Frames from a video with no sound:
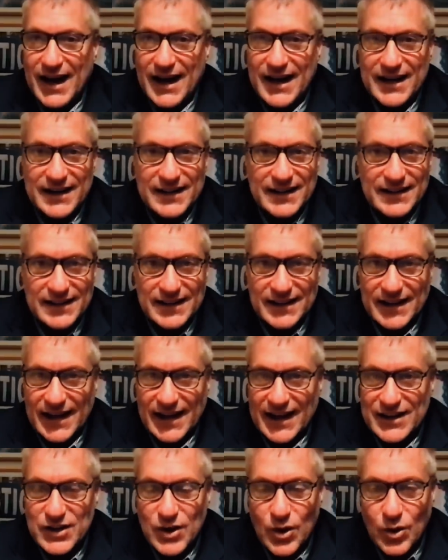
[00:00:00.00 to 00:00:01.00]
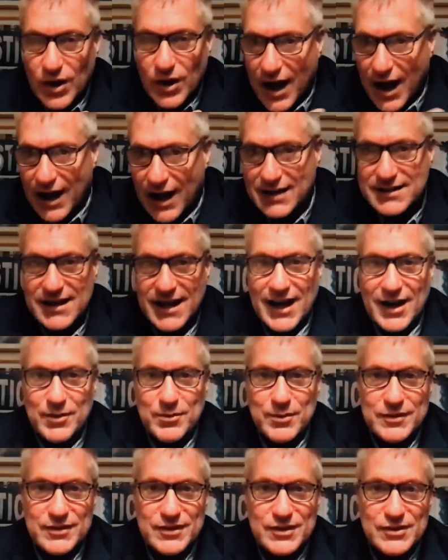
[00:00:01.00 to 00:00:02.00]
I had no
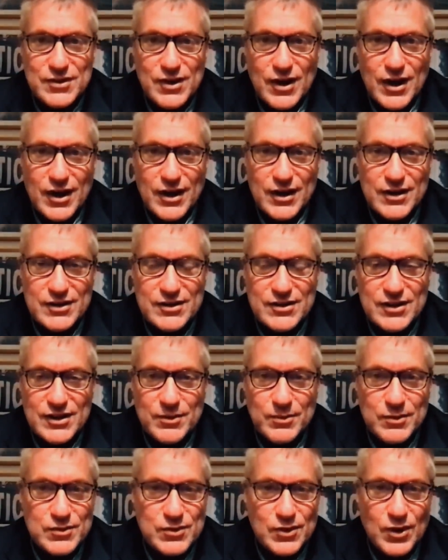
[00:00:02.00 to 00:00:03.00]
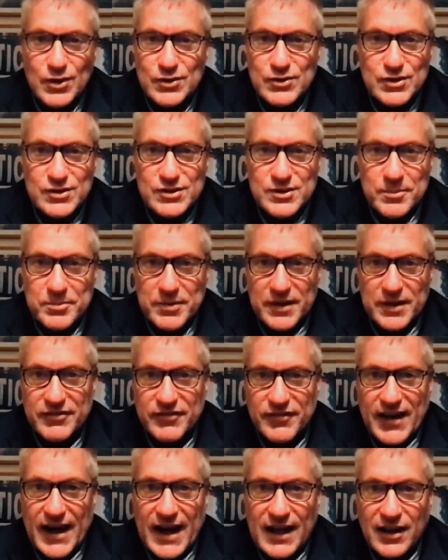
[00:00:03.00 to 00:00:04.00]
contact with the judge. It was all just a big
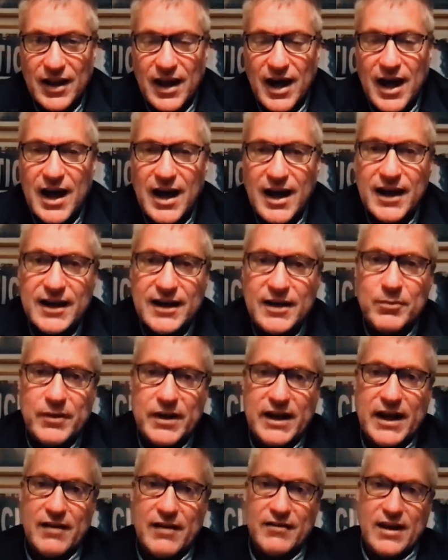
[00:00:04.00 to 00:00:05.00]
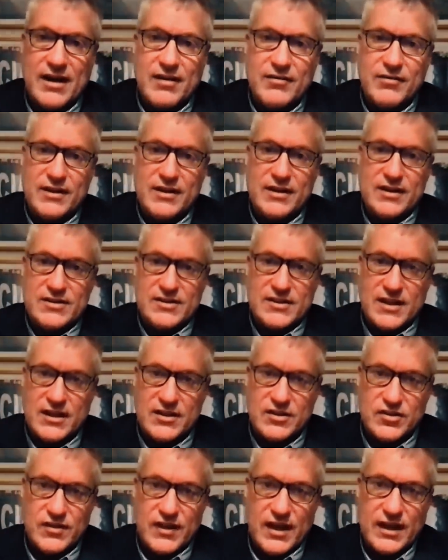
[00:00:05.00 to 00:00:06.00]
fat lie. And we have evidence
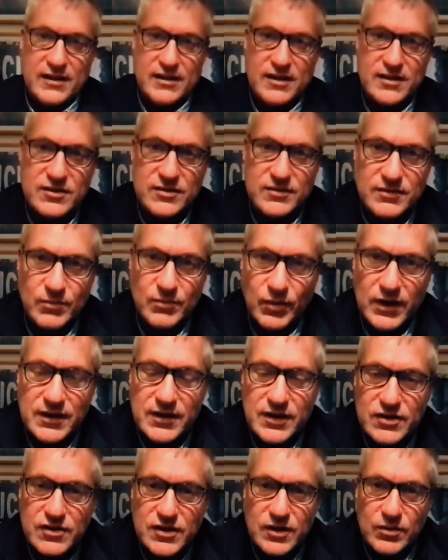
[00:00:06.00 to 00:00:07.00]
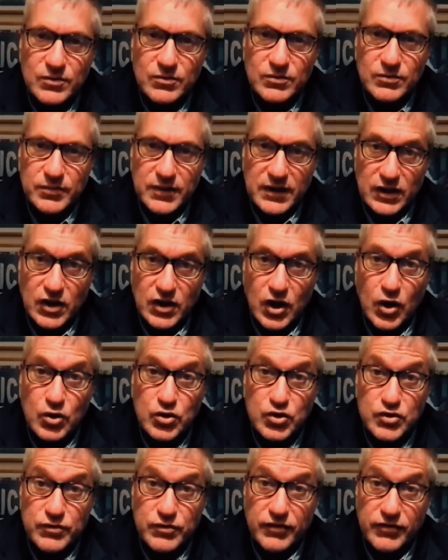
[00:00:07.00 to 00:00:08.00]
that this witness had been
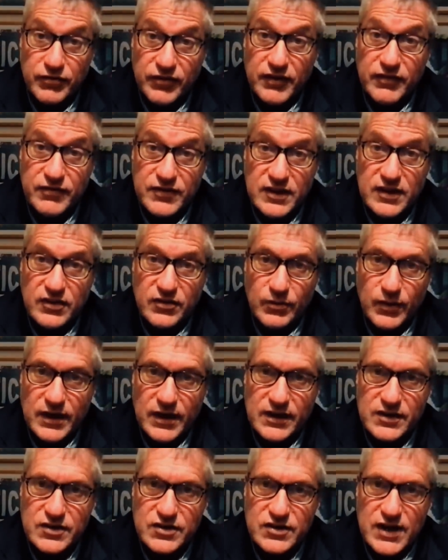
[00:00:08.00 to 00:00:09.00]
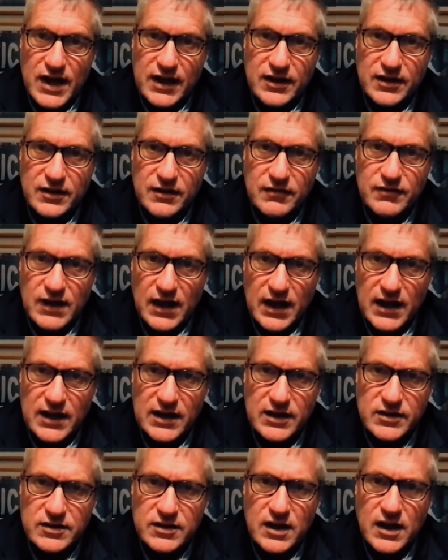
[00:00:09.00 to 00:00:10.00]
coached for 53 consecutive
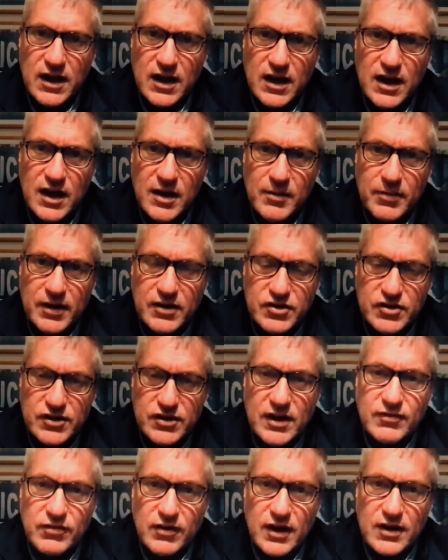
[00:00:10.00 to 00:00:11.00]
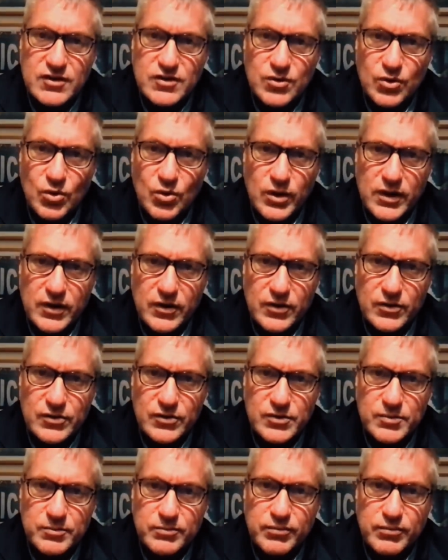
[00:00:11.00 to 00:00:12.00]
days by Chevron's
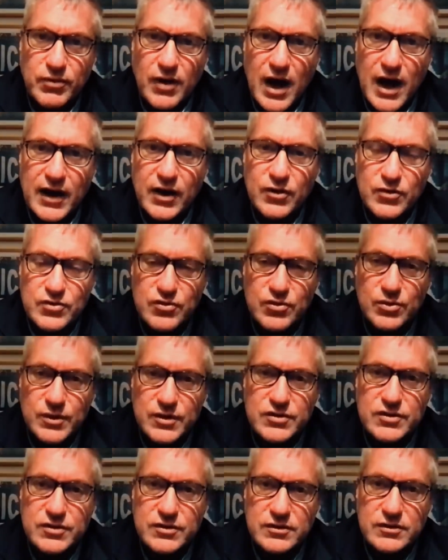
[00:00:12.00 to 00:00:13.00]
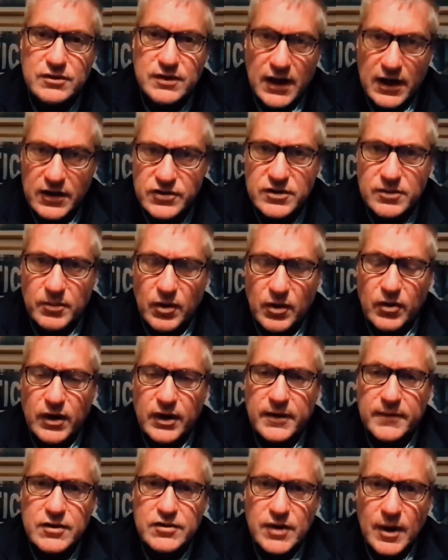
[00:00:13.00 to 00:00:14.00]
lawyers prior to his testimony.
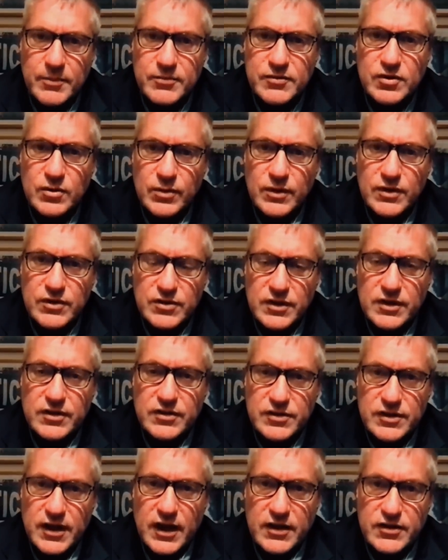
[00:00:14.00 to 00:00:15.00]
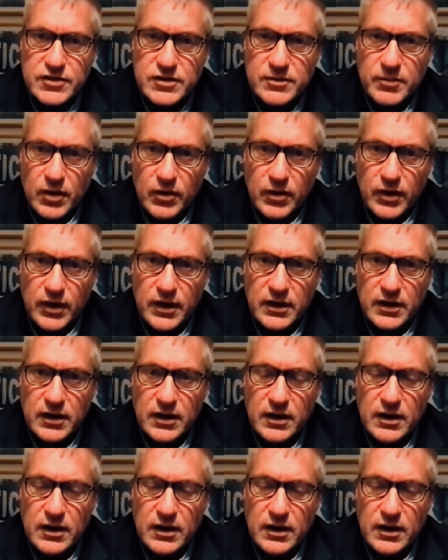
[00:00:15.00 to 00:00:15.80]
Subsequent to his testimony,